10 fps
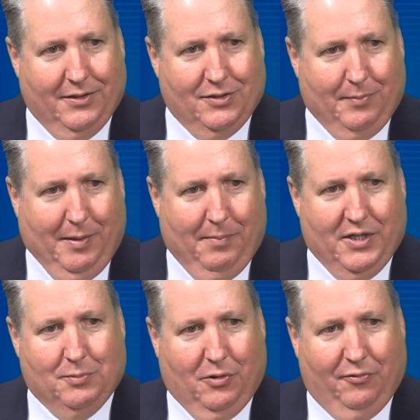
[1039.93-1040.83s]
Oh, yeah. So I've been a
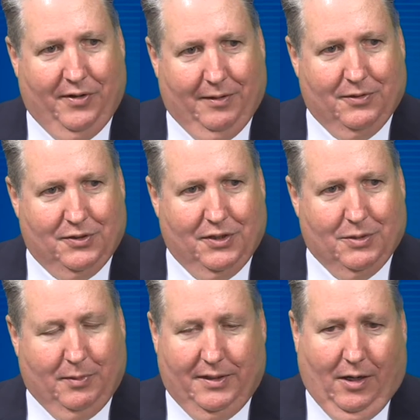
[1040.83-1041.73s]
baseball fan ever
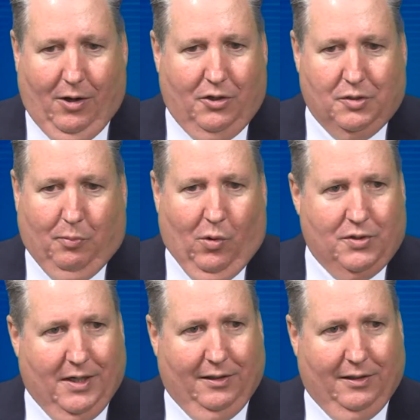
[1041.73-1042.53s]
since. But that's cool. All sports.